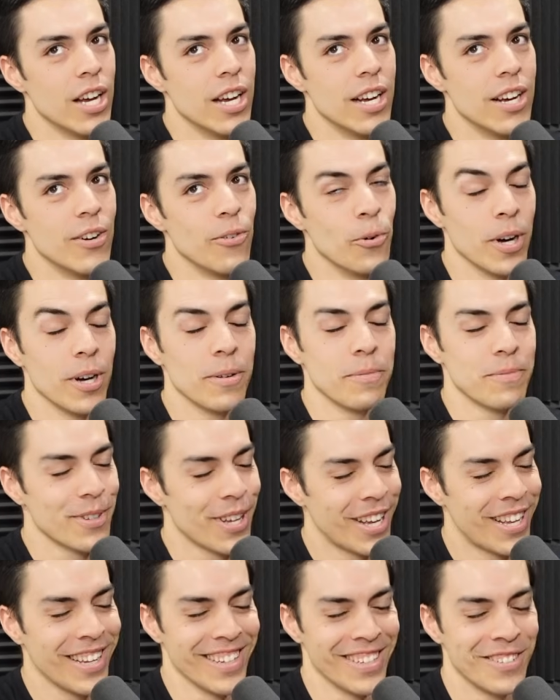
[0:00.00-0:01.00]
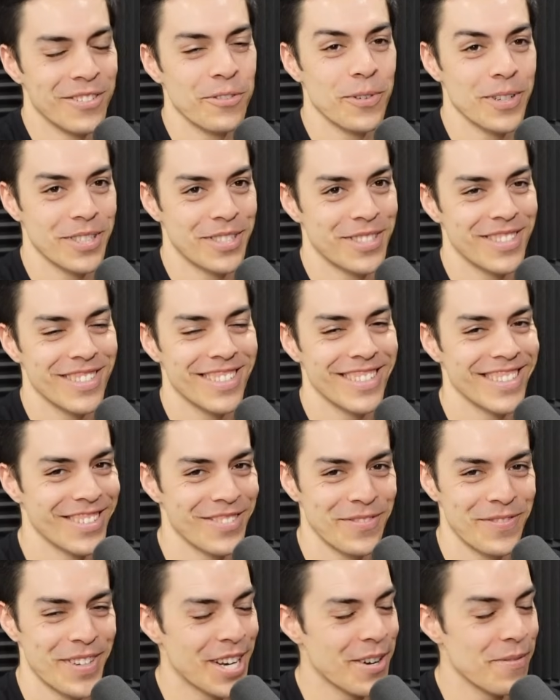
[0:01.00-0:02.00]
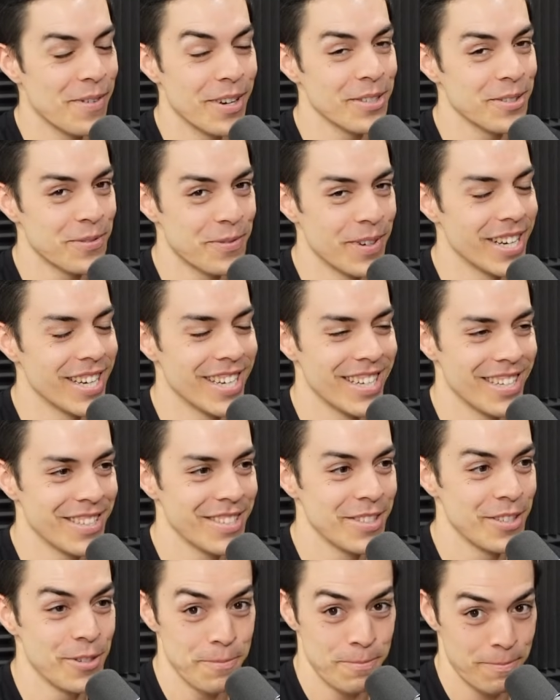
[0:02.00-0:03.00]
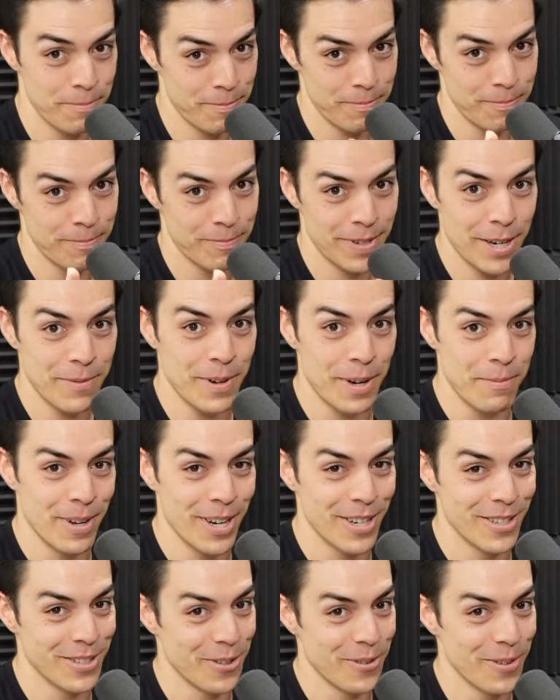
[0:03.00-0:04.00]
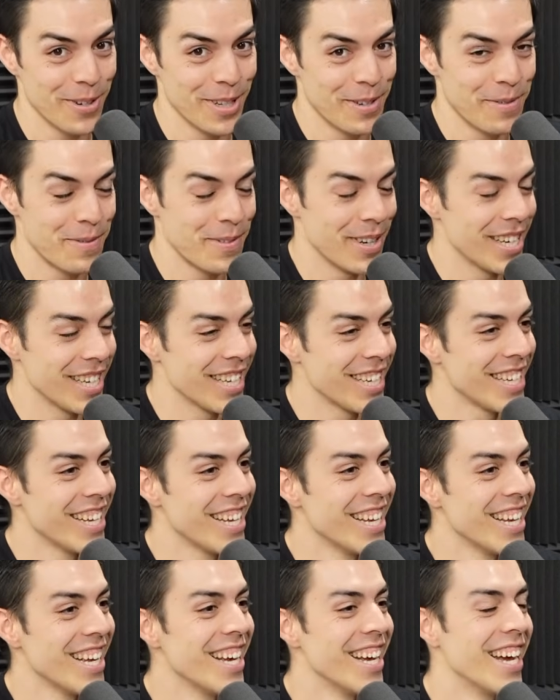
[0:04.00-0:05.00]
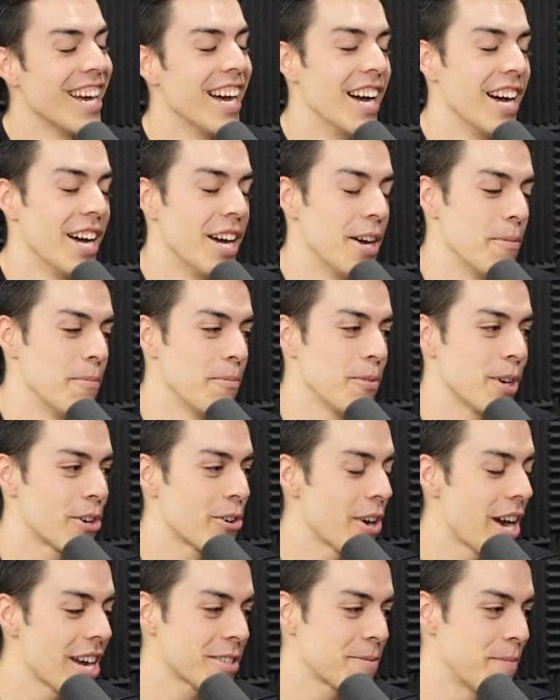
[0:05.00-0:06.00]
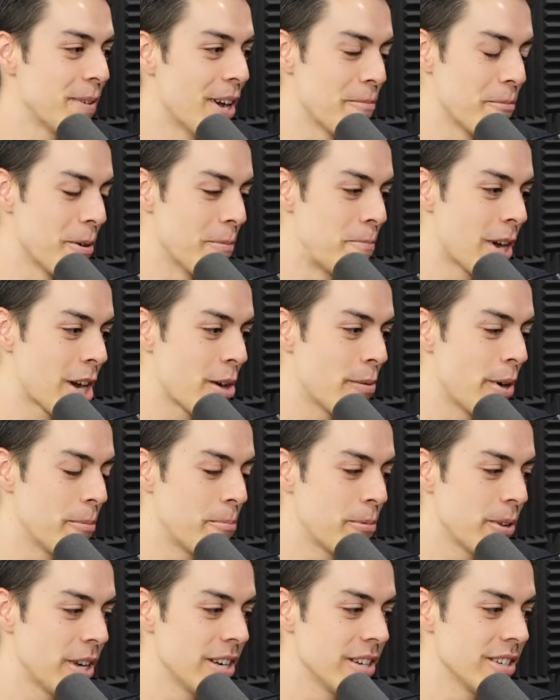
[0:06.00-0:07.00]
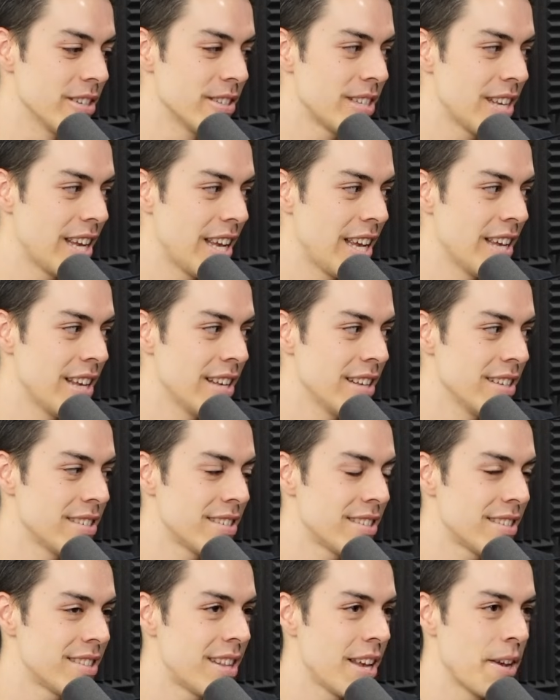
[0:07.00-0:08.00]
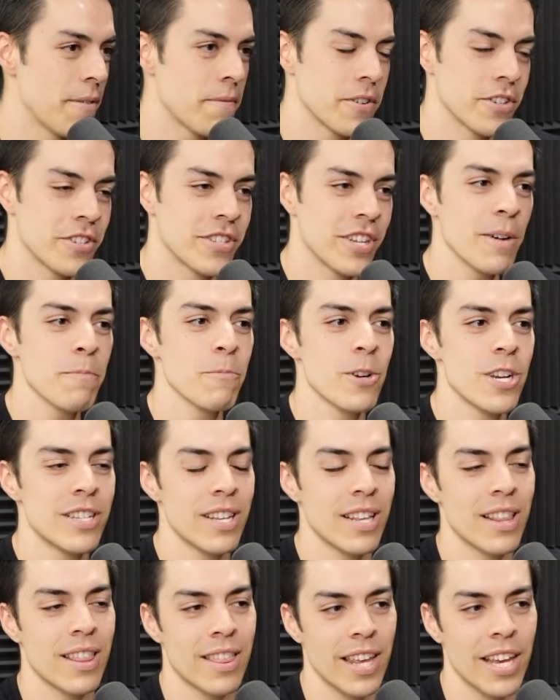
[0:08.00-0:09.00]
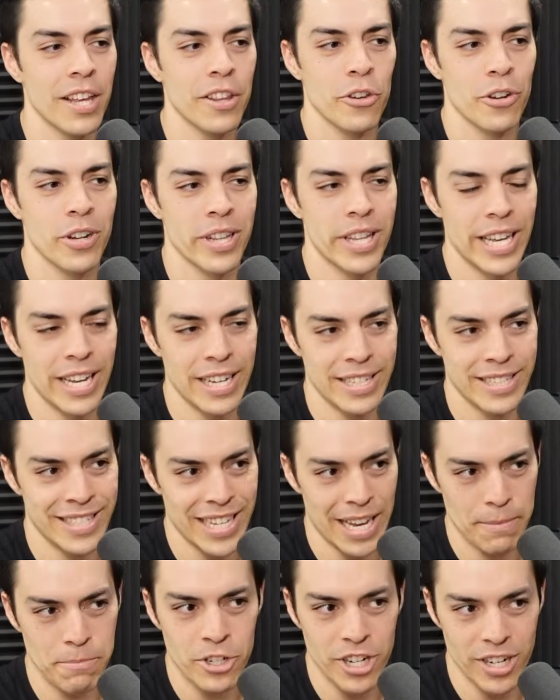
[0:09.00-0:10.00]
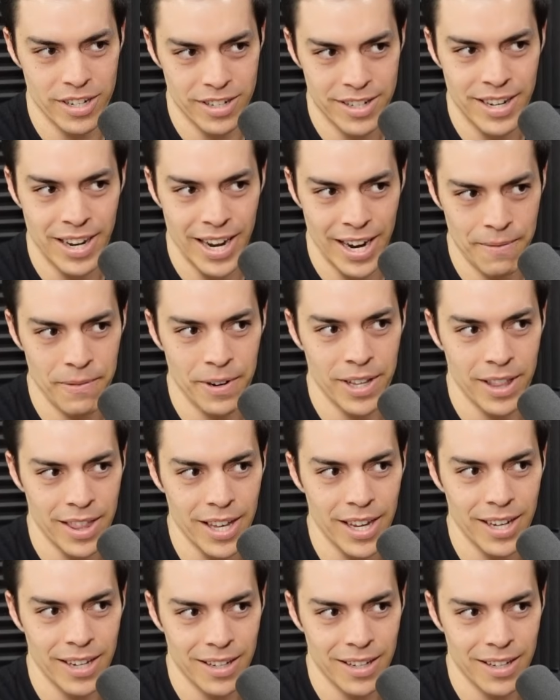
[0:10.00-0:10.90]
Well, pickleball is funny. Pickleball players are really funny. What cracks me up with pickleball players is they, for some reason, think they're the exception to everything.